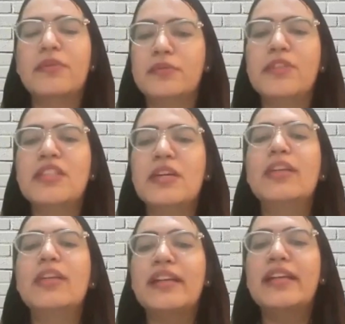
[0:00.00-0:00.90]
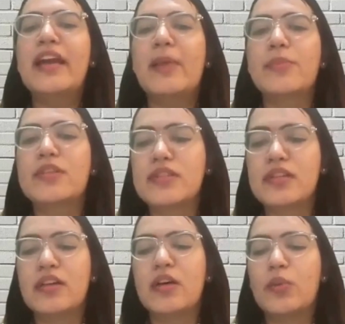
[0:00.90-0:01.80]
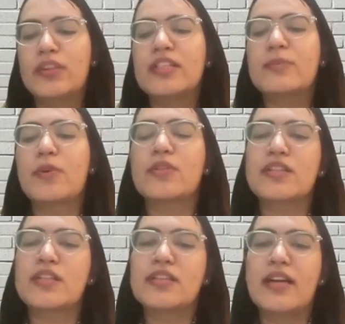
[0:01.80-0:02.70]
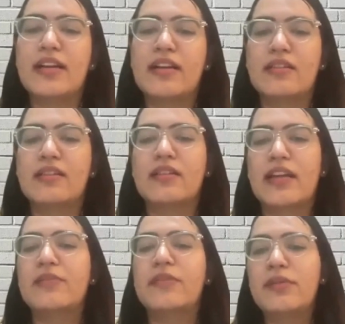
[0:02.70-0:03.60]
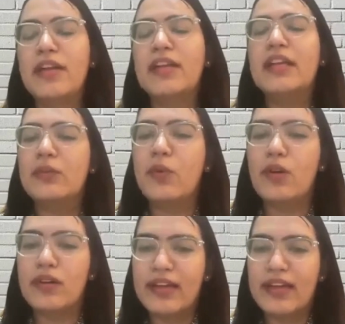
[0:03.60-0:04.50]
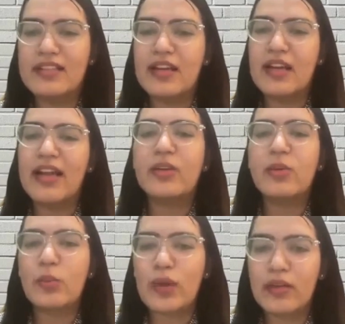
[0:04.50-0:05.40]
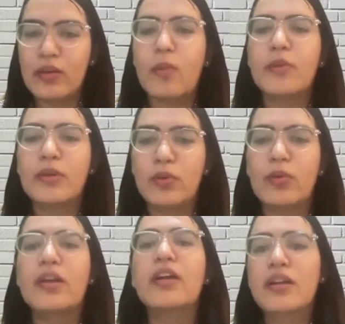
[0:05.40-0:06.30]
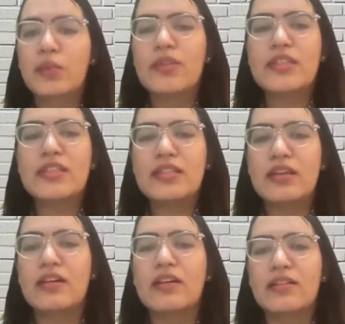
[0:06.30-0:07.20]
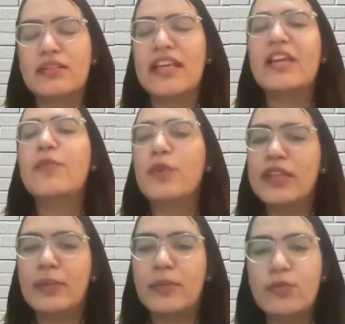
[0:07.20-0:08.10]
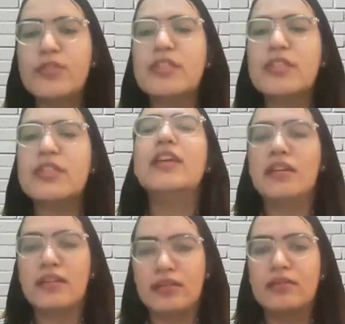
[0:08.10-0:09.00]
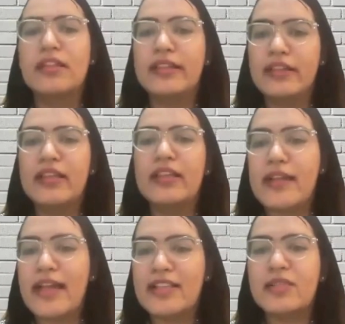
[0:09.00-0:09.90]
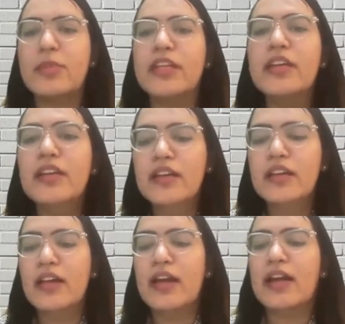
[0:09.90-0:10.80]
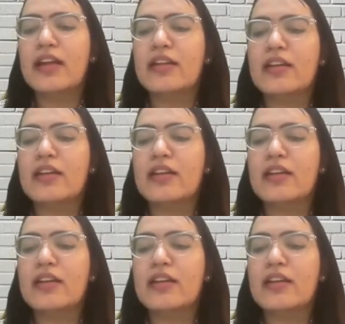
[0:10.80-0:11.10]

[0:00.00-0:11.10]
which immediately happens with this process, is that everyone involved gets aligned to one common goal, which is there for them to see clearly, tangibly. And